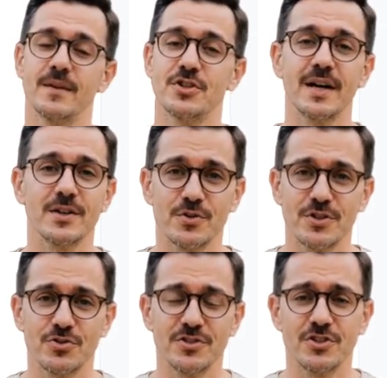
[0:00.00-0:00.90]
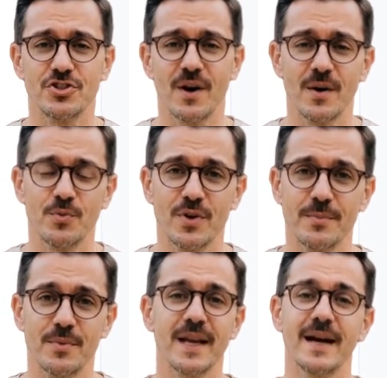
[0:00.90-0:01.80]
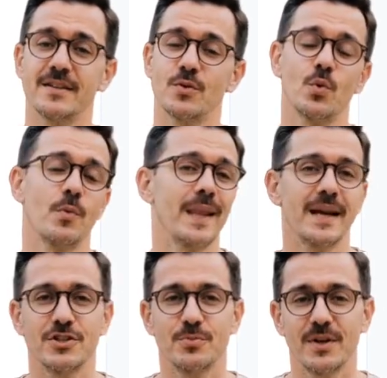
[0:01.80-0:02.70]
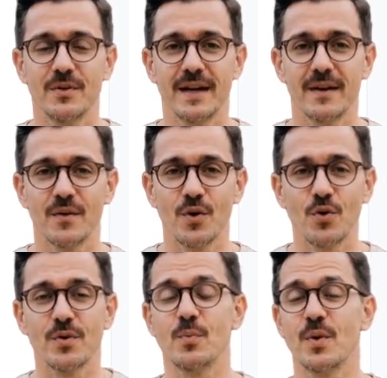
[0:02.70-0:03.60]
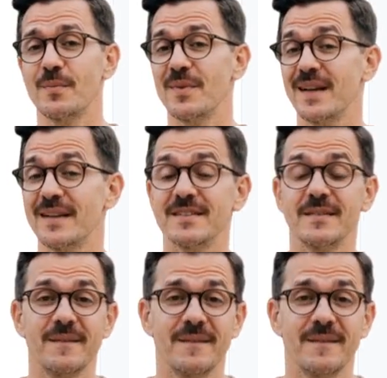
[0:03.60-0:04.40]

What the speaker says: Check your usage, upgrade plans, or manage billing, all in one place.